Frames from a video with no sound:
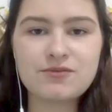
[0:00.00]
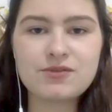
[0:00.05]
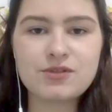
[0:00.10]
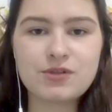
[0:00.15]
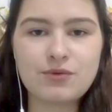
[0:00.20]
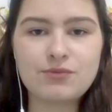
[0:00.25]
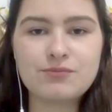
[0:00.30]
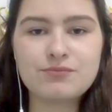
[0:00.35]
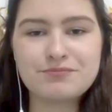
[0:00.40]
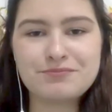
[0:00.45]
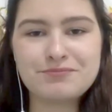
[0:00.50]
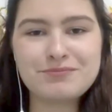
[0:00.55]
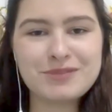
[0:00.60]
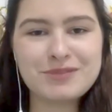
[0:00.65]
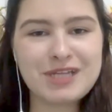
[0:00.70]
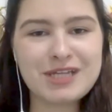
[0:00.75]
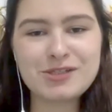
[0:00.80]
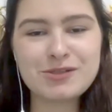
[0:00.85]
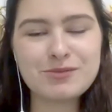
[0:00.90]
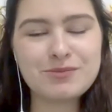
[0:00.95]
So
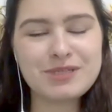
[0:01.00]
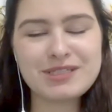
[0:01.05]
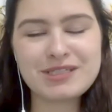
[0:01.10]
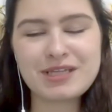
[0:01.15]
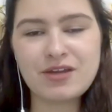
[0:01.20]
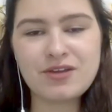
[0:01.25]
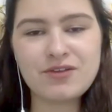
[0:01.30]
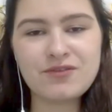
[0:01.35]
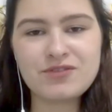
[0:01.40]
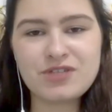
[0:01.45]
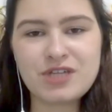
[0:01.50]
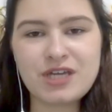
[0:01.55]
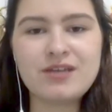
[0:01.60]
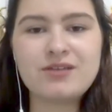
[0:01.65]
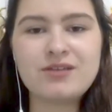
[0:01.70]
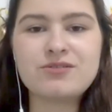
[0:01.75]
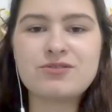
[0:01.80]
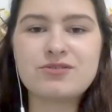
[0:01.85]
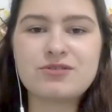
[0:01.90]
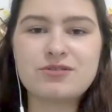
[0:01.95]
not to be scared of
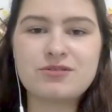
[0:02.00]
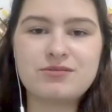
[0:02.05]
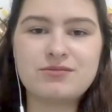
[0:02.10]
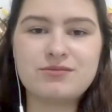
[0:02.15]
change.